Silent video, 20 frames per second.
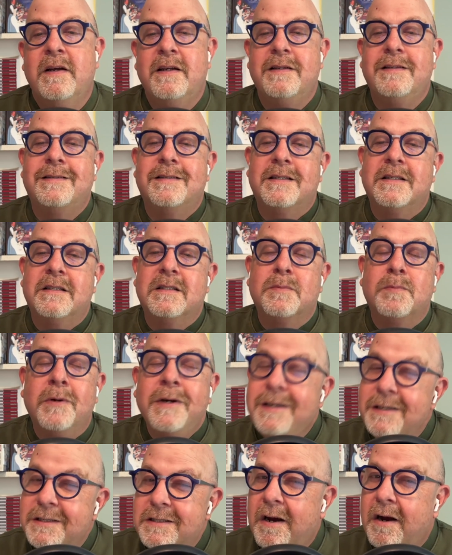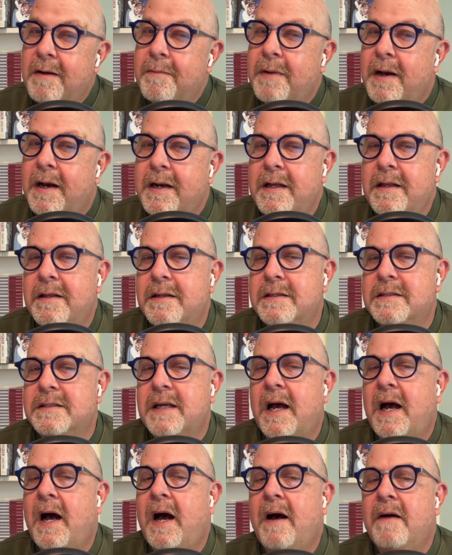It's a springtime honey that's
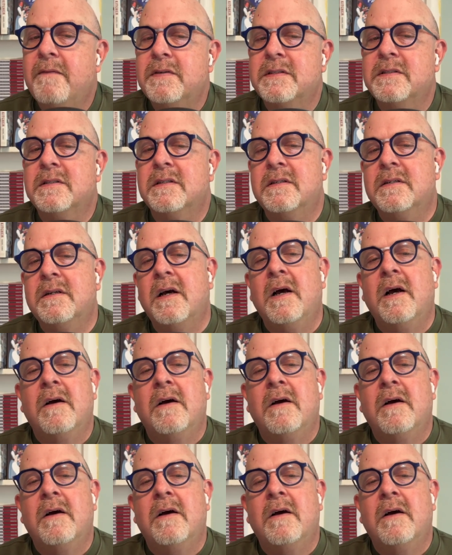harvested